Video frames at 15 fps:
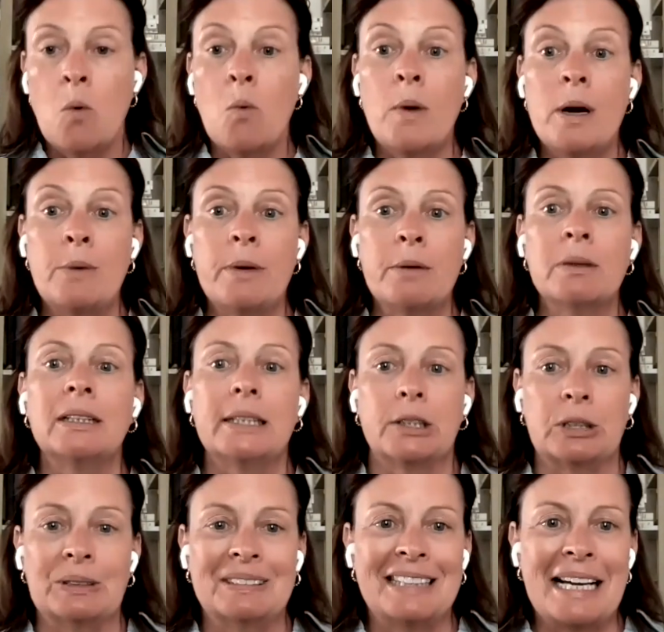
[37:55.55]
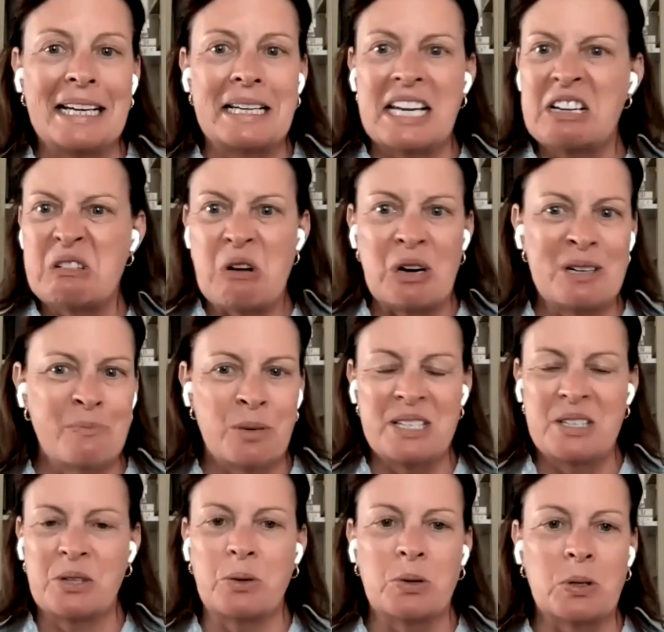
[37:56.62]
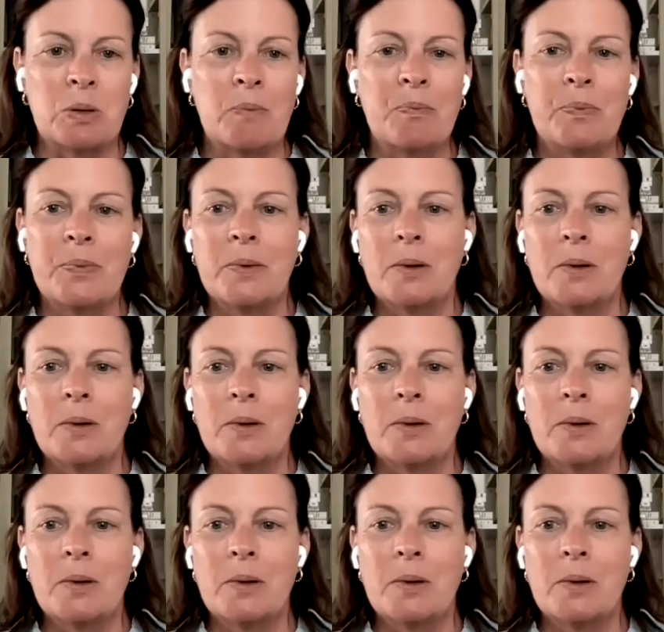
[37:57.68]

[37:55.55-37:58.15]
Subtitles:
When we were little, like kindergarten, preschool,